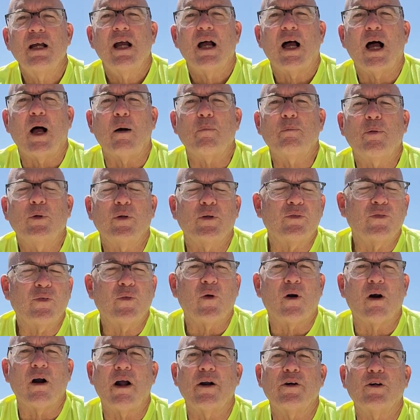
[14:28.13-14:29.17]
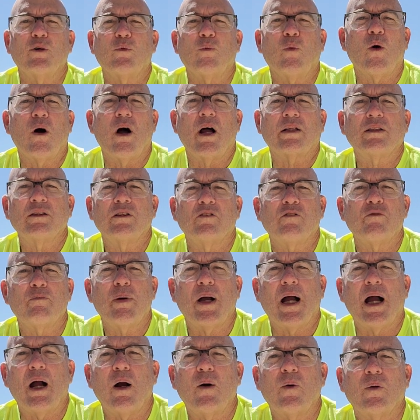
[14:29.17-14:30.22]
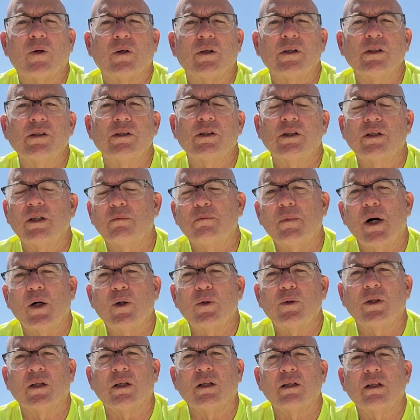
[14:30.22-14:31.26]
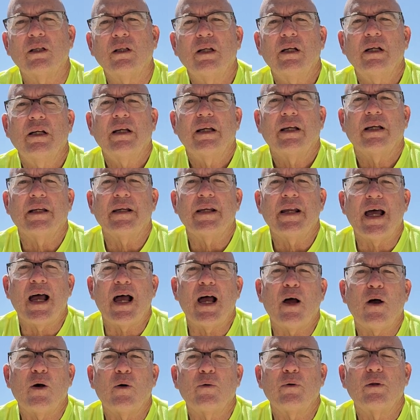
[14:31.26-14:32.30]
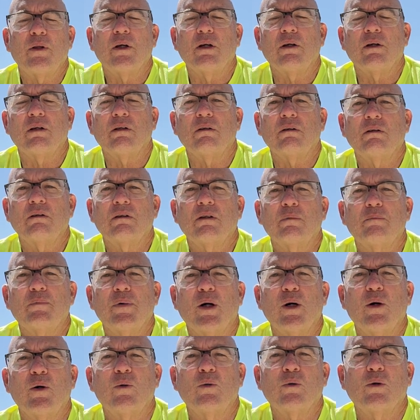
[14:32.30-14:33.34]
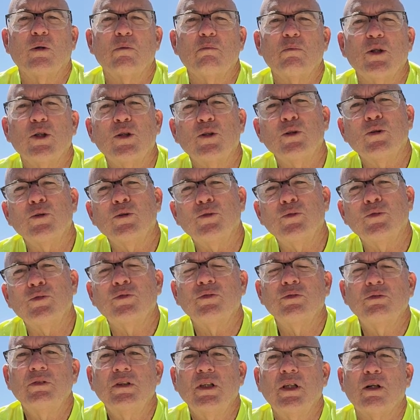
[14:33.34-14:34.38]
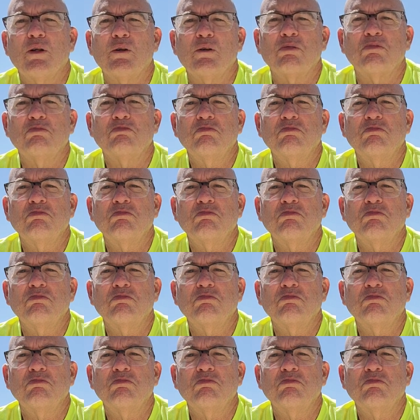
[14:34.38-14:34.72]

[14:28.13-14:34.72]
I'll put 400 watts of power into the motor and now the, the boat will move, you know,